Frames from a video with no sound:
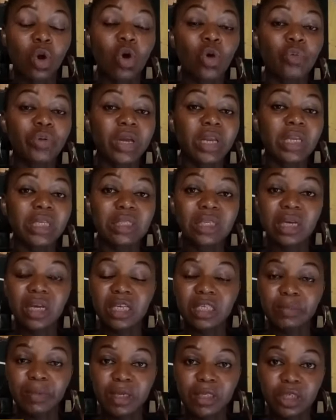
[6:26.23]
on realistic
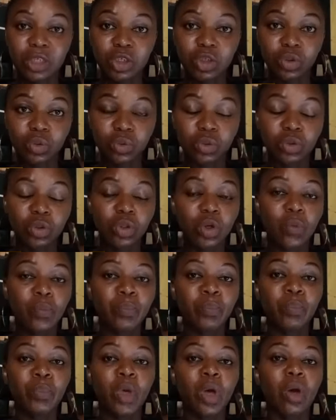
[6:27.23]
expectations.
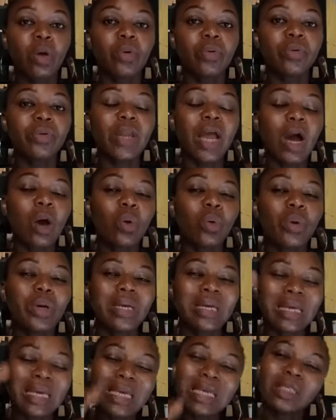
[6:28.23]
Now,
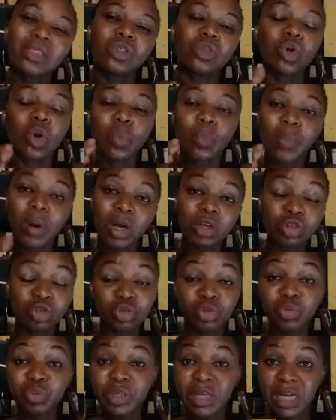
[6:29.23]
is your
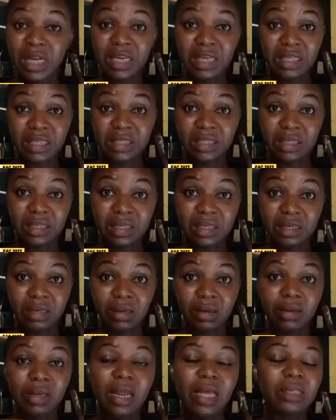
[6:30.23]
boundary
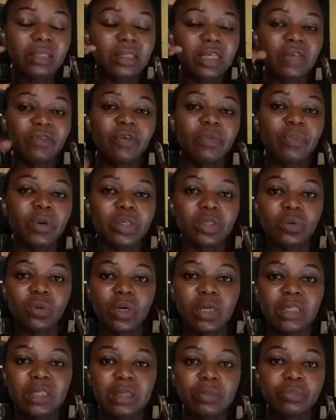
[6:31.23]
realistic? Let's give a
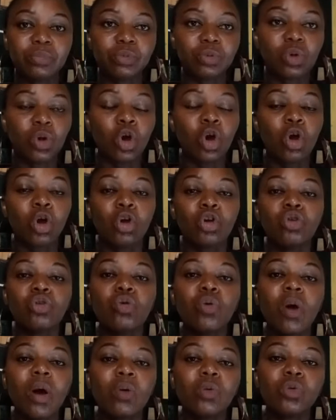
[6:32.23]
practical example.
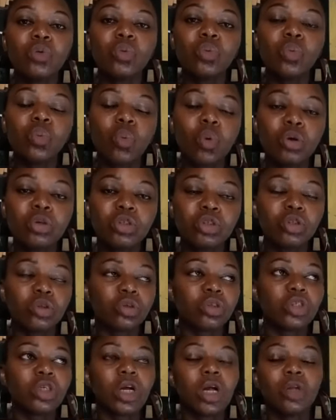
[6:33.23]
You want
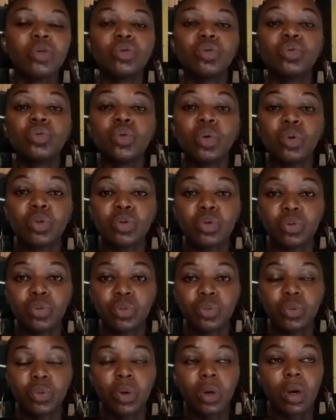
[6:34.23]
your child not
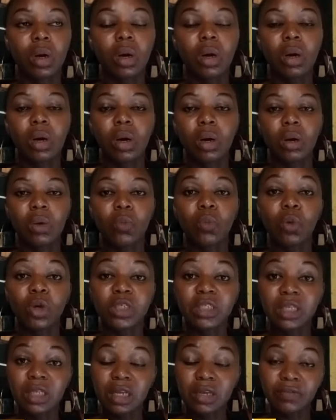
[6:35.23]
to
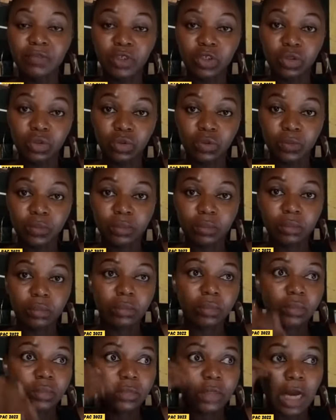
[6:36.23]
watch television,
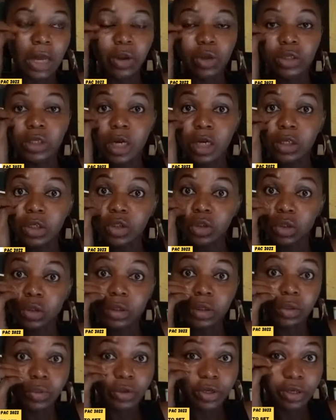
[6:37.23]
and your child is
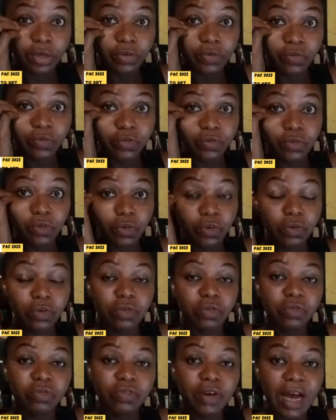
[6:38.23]
just 3, 4,
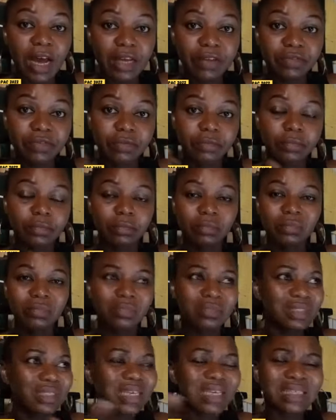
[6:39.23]
5,
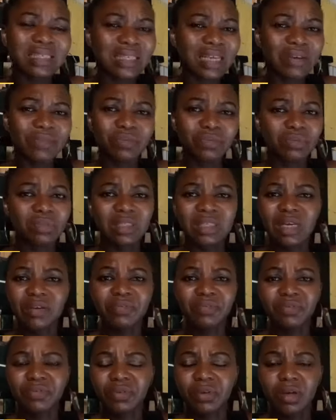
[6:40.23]
6, 7,
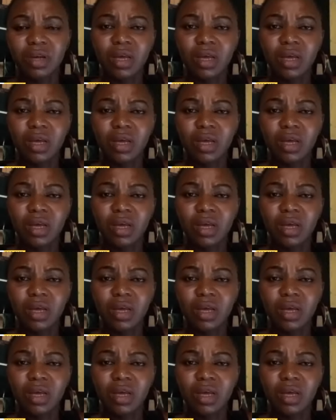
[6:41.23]
safe,